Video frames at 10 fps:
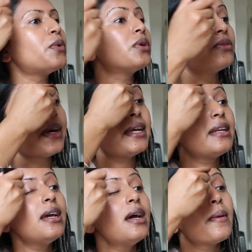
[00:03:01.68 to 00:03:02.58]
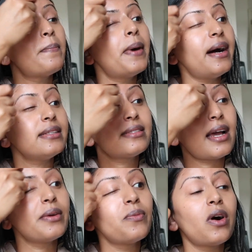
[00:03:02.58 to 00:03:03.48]
Ford, right? But
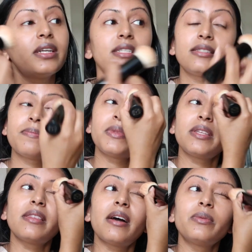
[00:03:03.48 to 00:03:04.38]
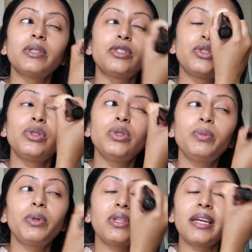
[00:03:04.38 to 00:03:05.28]
I wanted something that was
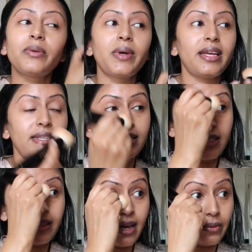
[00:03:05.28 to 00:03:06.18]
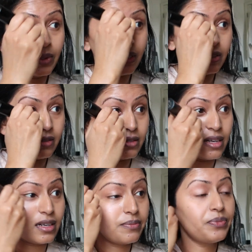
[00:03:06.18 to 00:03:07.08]
super lightweight, that was
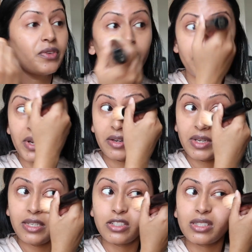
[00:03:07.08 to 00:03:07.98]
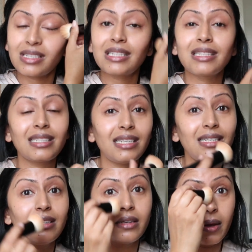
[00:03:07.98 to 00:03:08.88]
very just
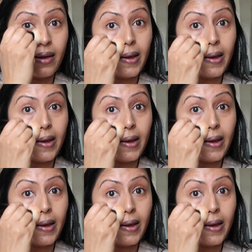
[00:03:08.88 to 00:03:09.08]
clean,